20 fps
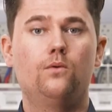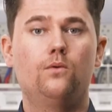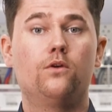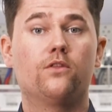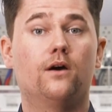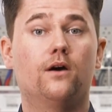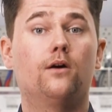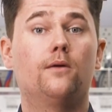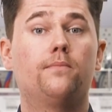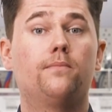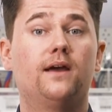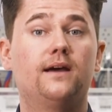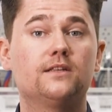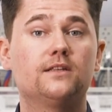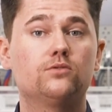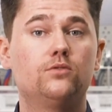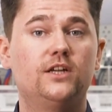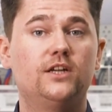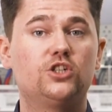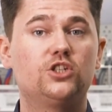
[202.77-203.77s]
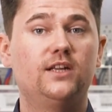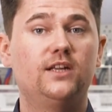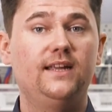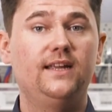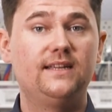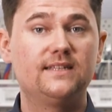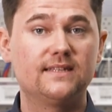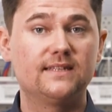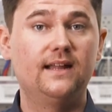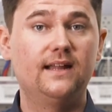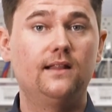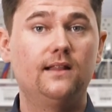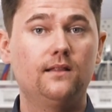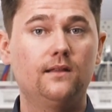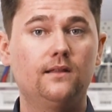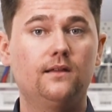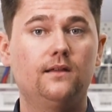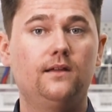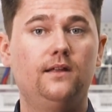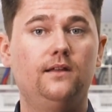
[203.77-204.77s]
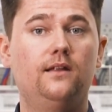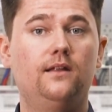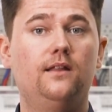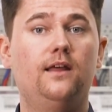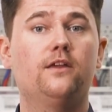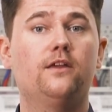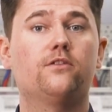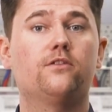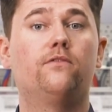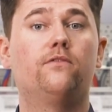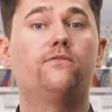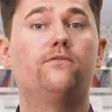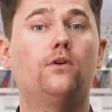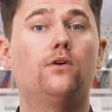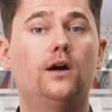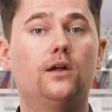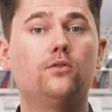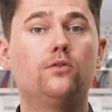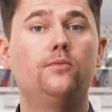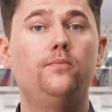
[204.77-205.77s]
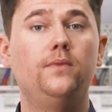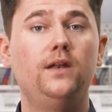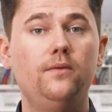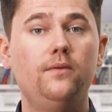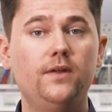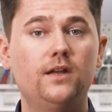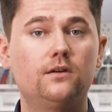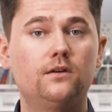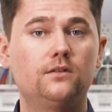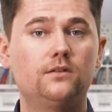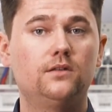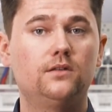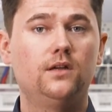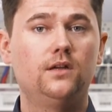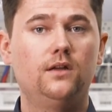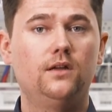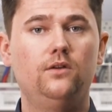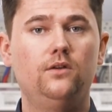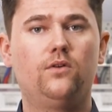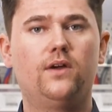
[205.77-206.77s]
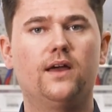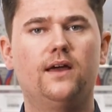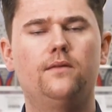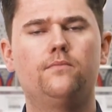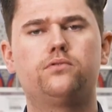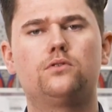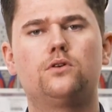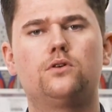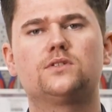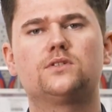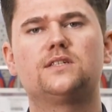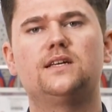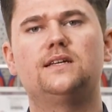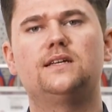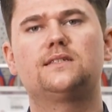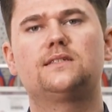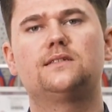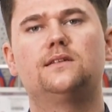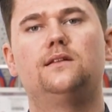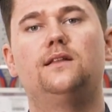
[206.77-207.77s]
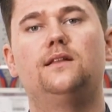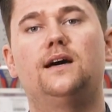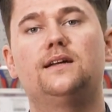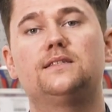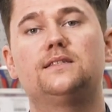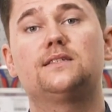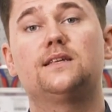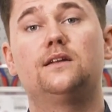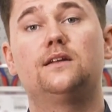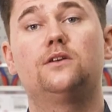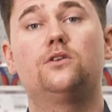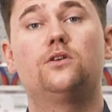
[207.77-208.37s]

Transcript: With our pliers wrench XL in a length of 400 millimeter, you can process nuts and